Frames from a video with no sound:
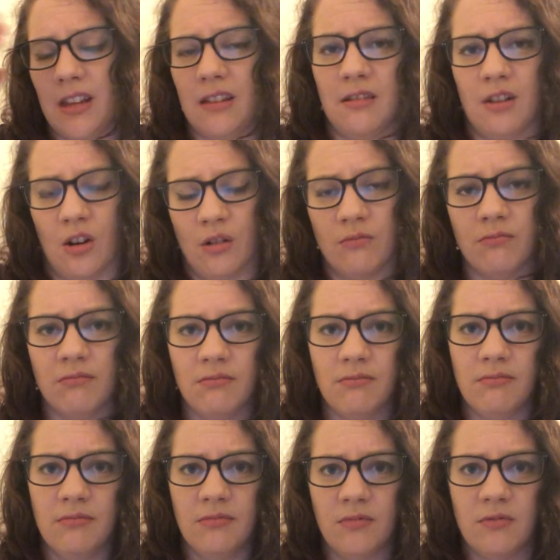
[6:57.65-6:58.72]
you know,
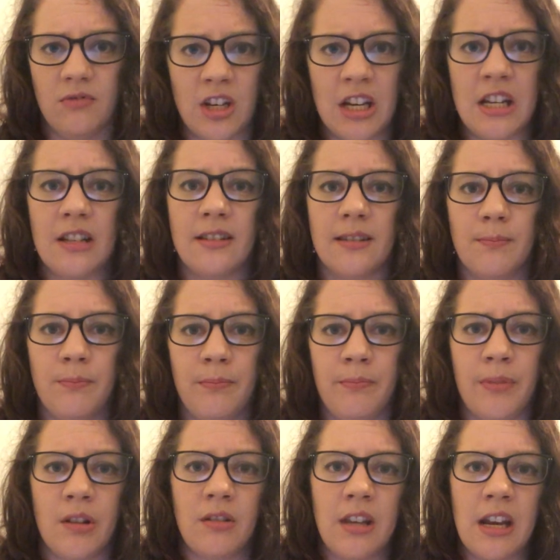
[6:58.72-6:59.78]
genius,
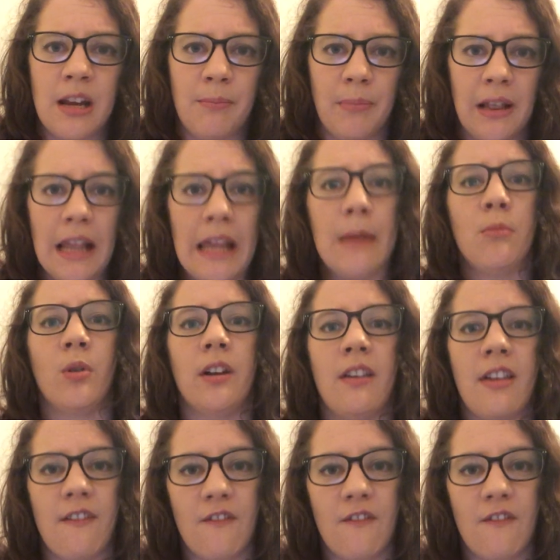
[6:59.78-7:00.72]
billionaire, playboy,